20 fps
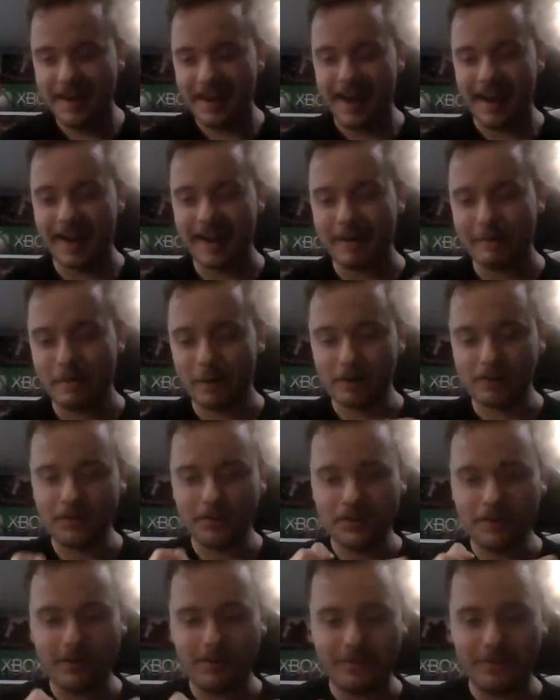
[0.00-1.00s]
And I'm also
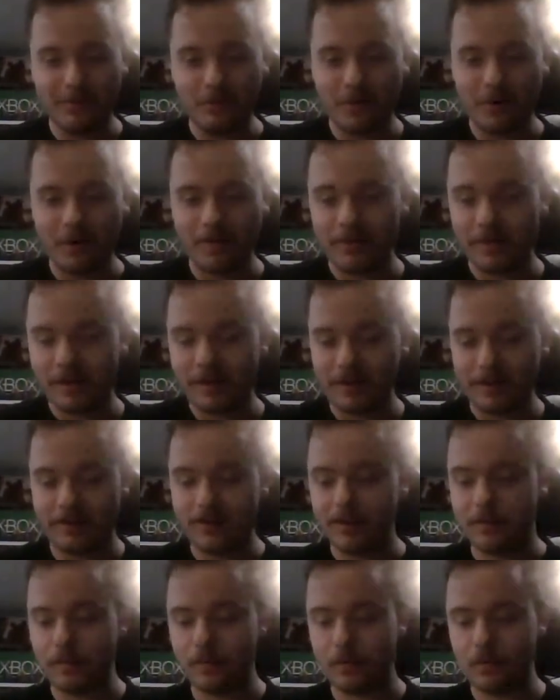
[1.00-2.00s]
used to more of like a
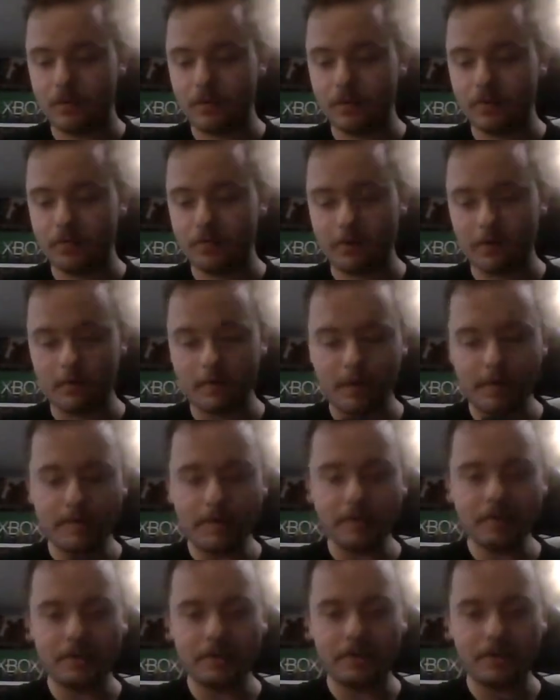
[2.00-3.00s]
typical controller. Maybe I
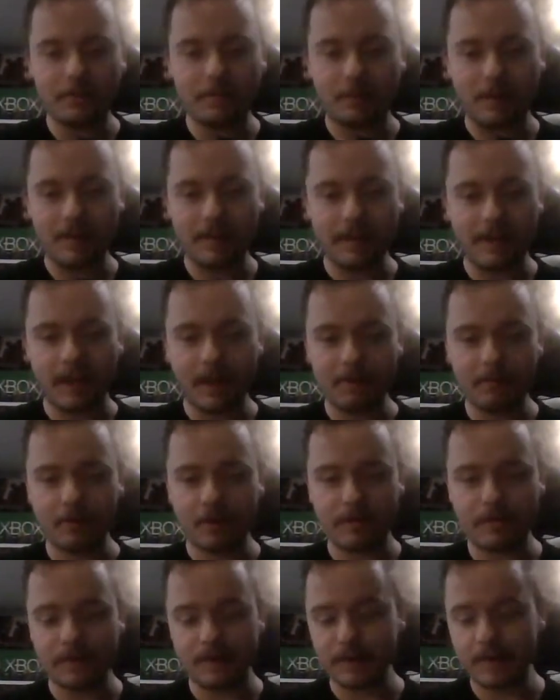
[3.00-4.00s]
should just play the games
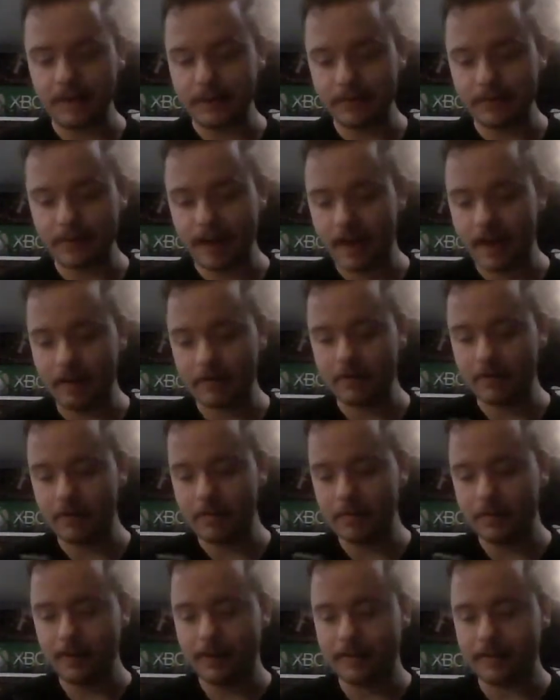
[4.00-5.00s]
off of this. I don't know.
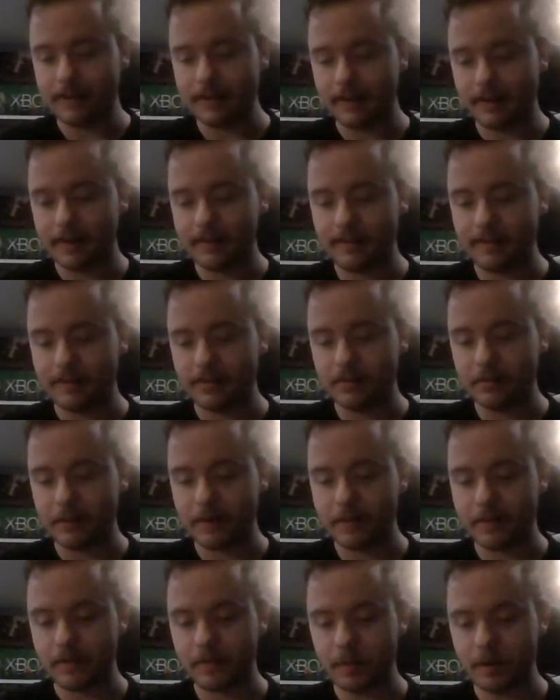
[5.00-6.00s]
But then that kind of takes away
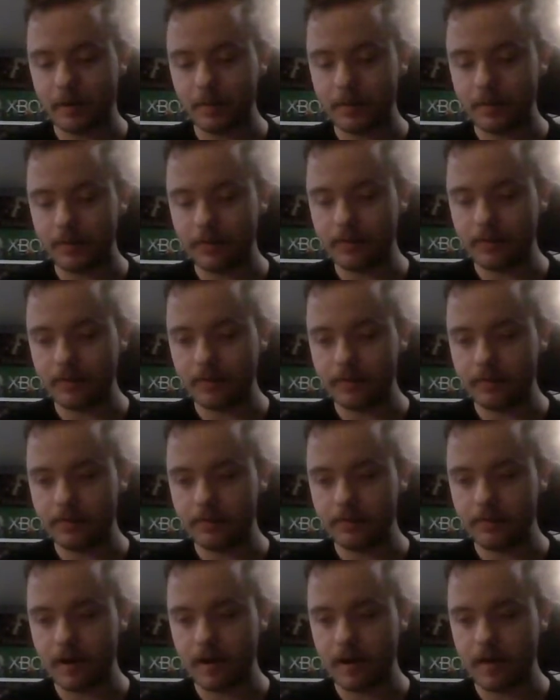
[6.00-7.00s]
the purpose of...
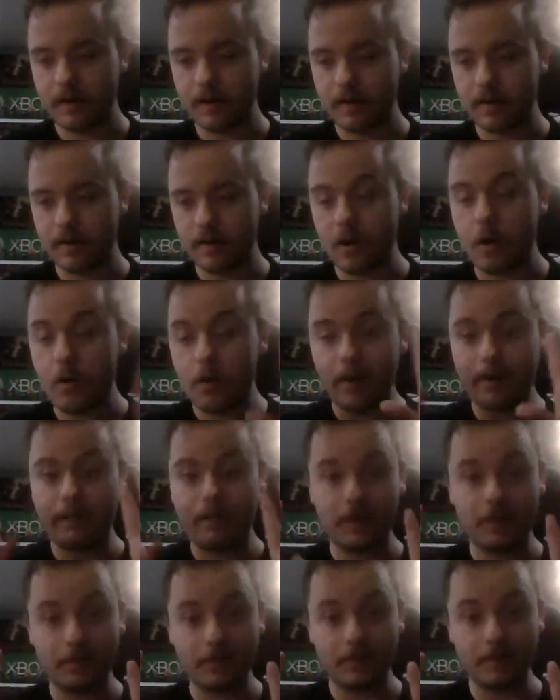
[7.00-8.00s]
I
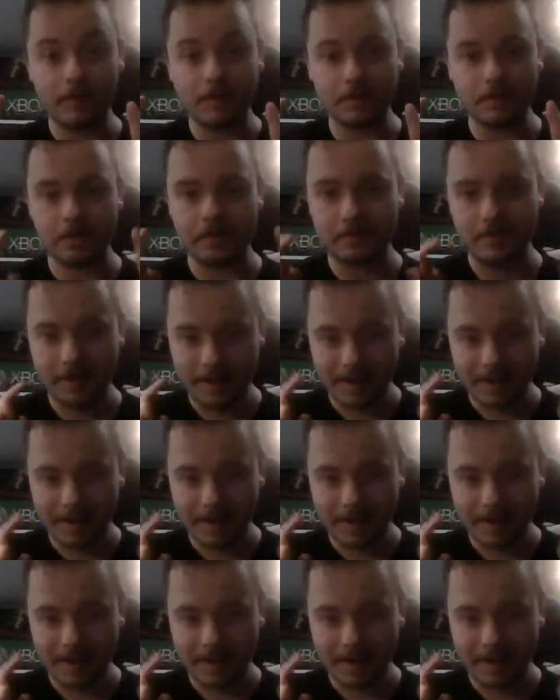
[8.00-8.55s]
failed to mention.